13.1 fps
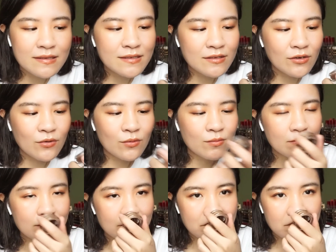So,
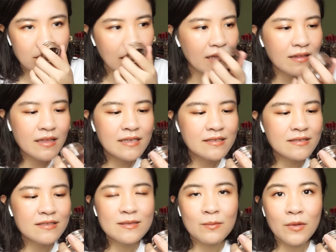and it
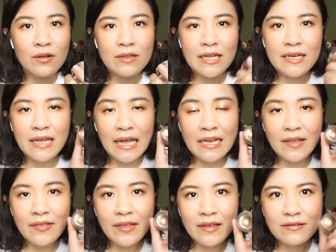doesn't smell like
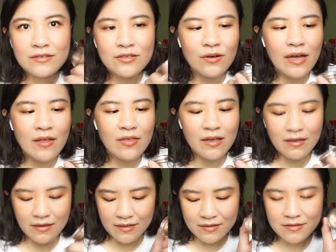anything, so I
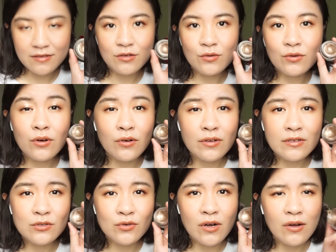think it's still going
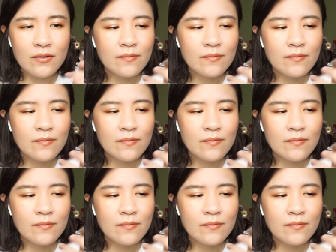strong.